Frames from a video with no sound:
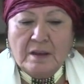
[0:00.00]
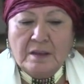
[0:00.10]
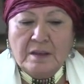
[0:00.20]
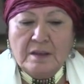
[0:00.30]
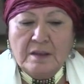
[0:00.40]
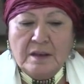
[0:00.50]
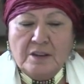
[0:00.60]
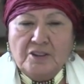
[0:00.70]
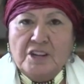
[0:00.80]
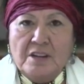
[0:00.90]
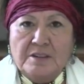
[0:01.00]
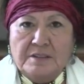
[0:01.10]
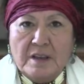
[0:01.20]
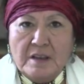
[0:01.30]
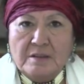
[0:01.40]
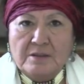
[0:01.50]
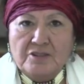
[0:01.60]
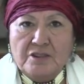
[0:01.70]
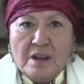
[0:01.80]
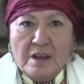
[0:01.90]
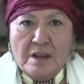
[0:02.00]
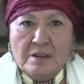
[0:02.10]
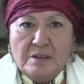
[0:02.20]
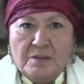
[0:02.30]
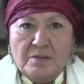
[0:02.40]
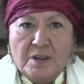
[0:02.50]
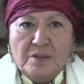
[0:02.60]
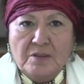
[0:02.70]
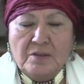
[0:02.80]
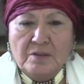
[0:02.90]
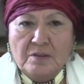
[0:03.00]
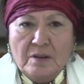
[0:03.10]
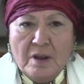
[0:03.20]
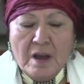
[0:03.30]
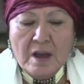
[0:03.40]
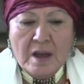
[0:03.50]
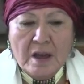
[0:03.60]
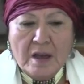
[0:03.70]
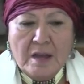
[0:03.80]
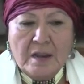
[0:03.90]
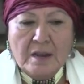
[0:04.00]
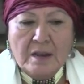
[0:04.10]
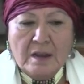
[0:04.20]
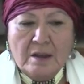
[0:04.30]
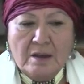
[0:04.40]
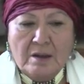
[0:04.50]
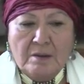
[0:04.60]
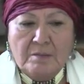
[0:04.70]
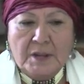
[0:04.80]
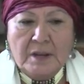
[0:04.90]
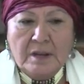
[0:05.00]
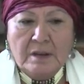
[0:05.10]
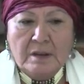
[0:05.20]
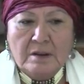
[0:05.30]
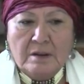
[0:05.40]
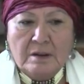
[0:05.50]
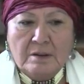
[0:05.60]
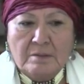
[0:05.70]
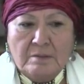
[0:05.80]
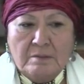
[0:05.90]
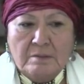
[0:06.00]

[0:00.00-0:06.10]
the uh, genocide the Cheyennes went through, and uh, many. Um,